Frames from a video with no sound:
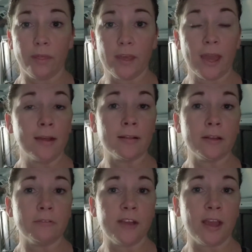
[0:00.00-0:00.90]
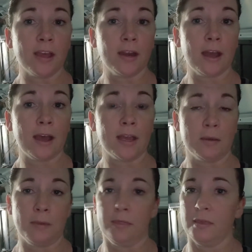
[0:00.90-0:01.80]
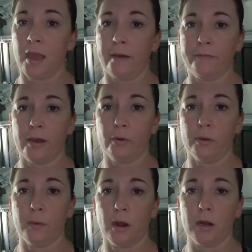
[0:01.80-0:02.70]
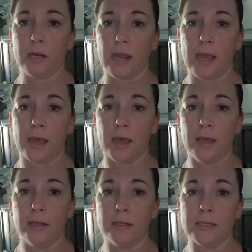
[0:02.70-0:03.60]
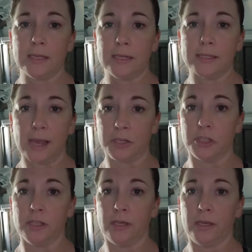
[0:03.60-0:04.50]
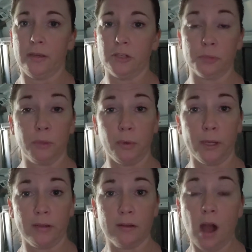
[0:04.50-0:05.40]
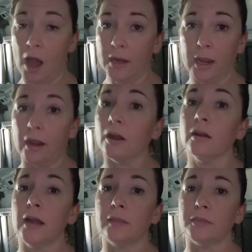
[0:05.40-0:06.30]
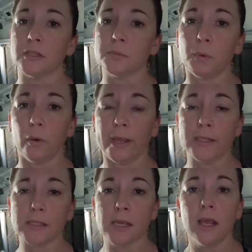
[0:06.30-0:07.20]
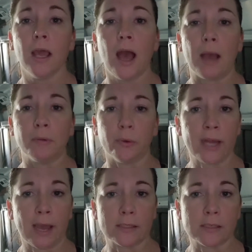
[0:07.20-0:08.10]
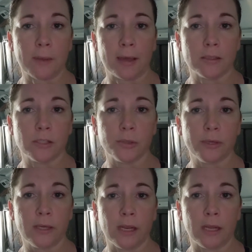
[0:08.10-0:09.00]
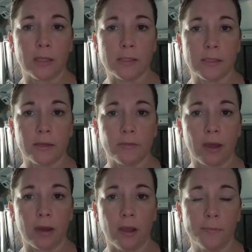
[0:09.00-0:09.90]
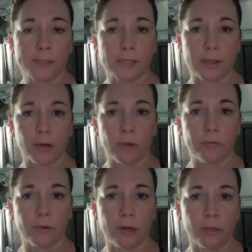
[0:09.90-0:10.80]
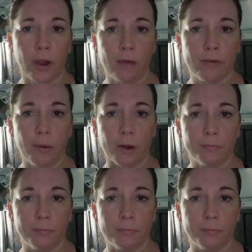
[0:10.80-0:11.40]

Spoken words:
the Inclin fan, I am at the half-hour mark, and it is actually just blowing hot air at this point. I'm going to add some ice to it and see if that helps and let it run for another half hour.